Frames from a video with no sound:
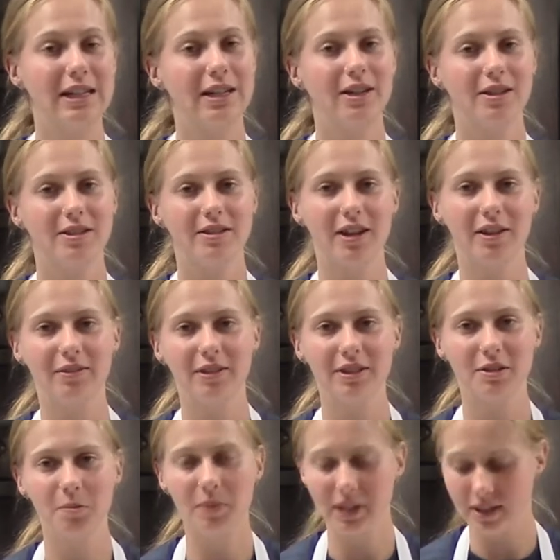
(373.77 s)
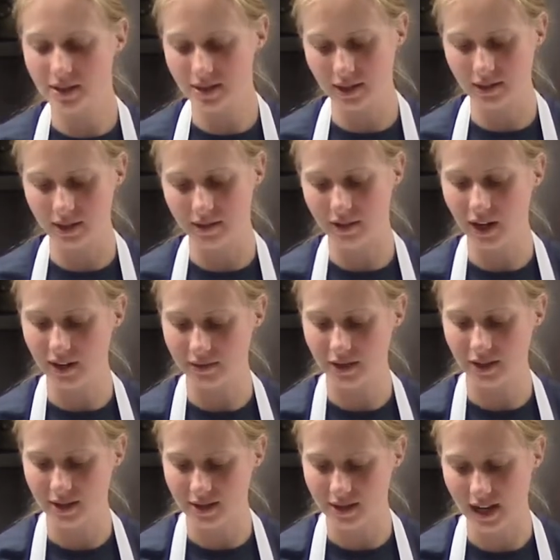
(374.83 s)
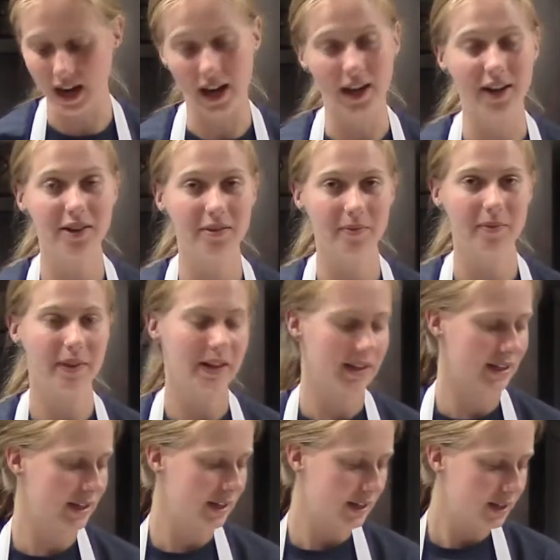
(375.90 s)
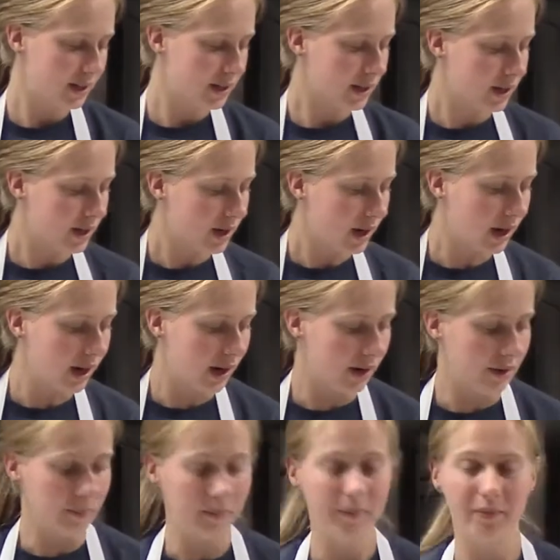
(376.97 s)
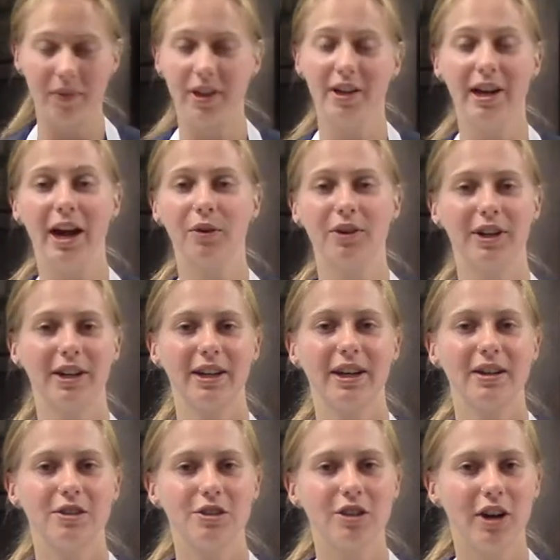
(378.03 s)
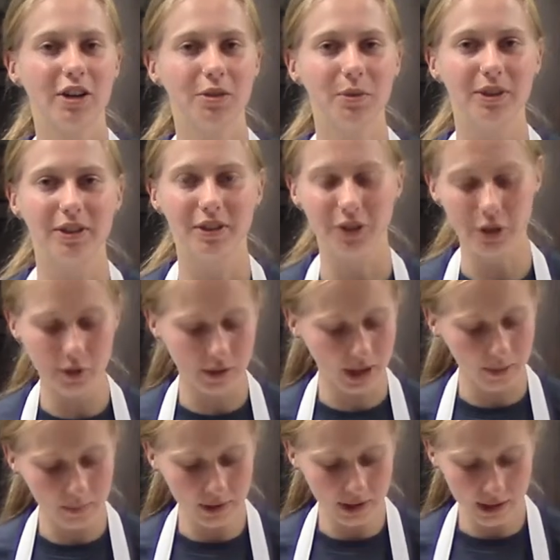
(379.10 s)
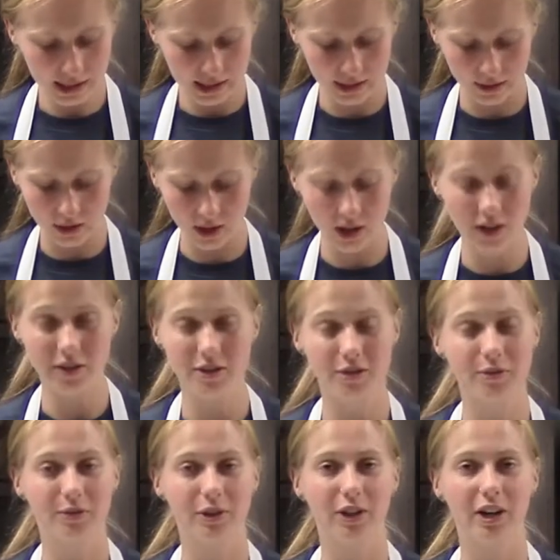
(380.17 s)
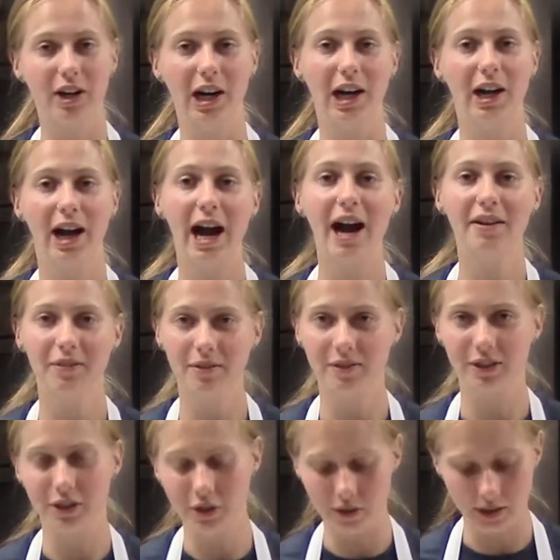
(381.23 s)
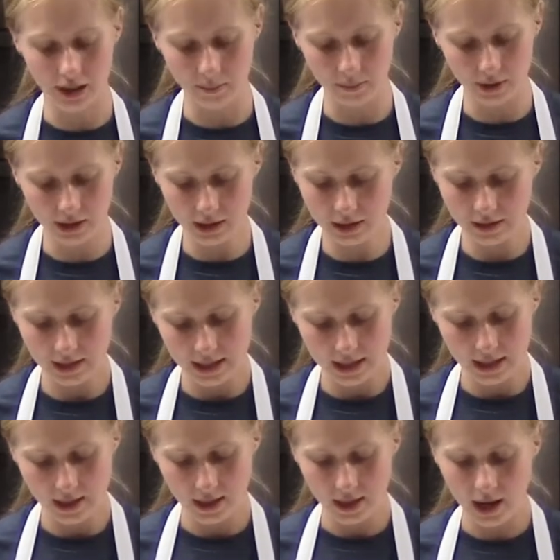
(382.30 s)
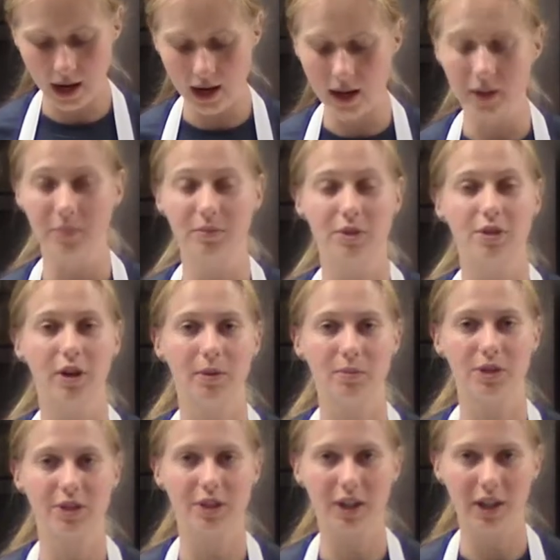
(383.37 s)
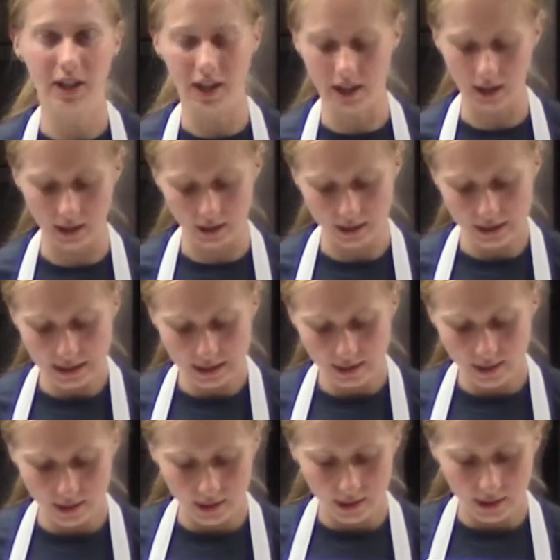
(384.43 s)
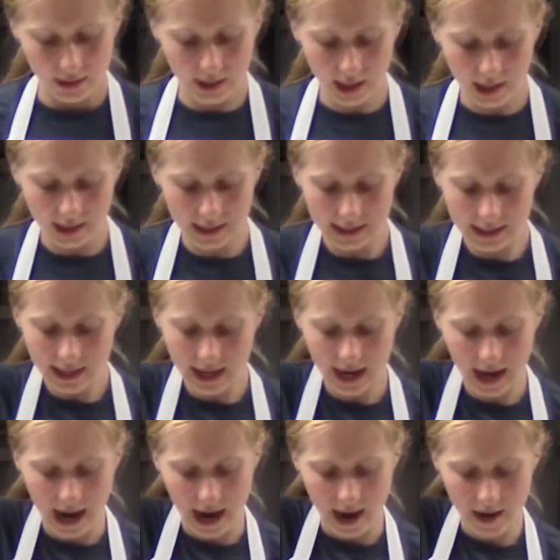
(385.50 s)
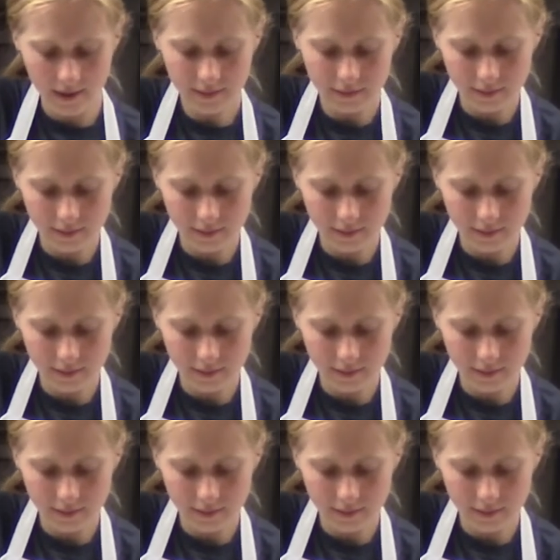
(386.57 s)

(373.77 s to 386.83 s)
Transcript: save this piece and leave it off to the side. Now we're going to get started with the cucumber. It calls for half of a cucumber, so I'm just going to cut it in half